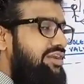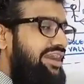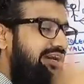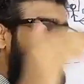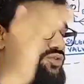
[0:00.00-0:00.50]
will
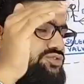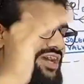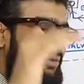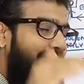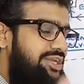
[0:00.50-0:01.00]
reduce
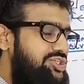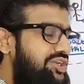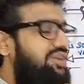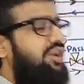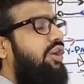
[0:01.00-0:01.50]
the
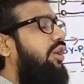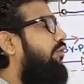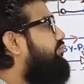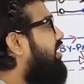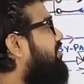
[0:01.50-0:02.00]
pressure of the